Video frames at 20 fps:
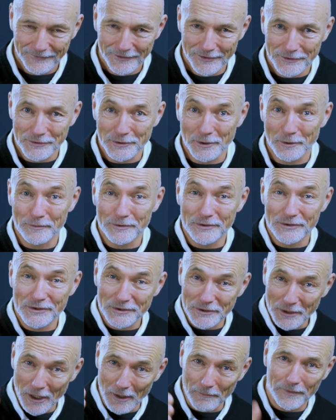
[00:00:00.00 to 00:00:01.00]
So it's
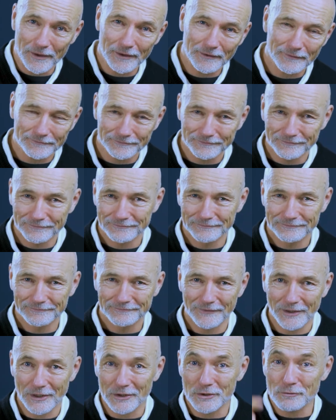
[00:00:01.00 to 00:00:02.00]
stopping,
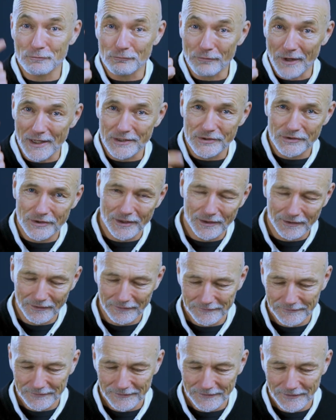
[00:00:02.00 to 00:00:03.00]
it's resting,
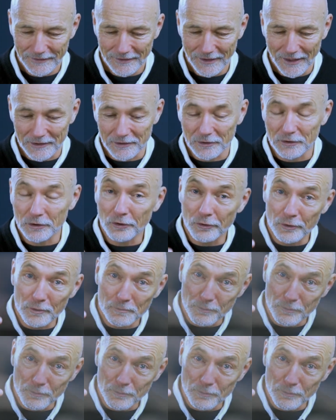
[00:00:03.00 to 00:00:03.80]
and the third